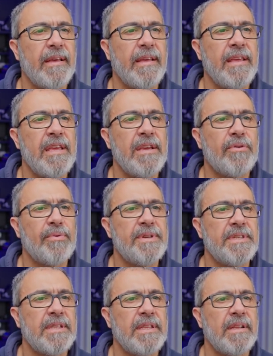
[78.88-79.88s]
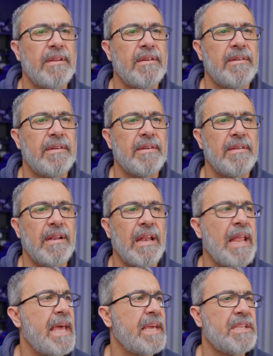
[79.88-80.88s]
increase it
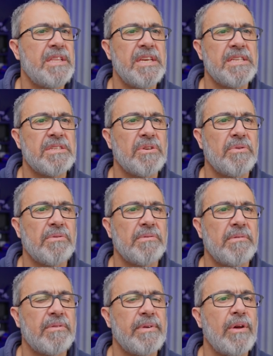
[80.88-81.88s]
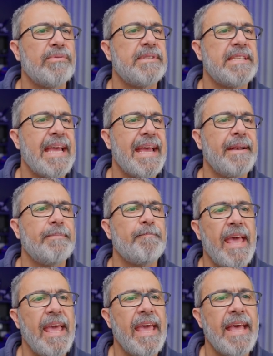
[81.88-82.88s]
like this, so around 10.
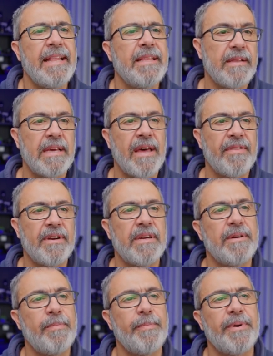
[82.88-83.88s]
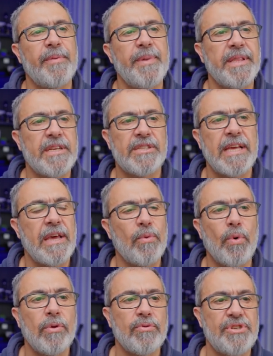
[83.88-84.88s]
And the other parameters I
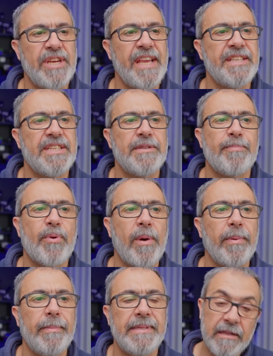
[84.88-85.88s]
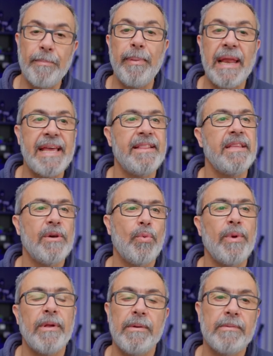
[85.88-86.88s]
won't change it. Probably the blend
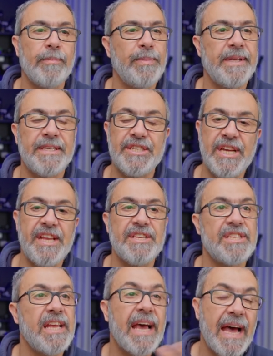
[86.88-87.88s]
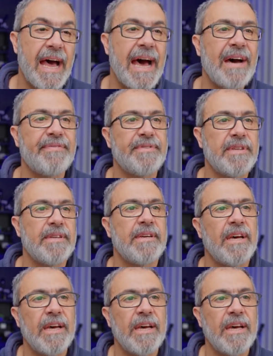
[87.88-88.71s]
will be changed after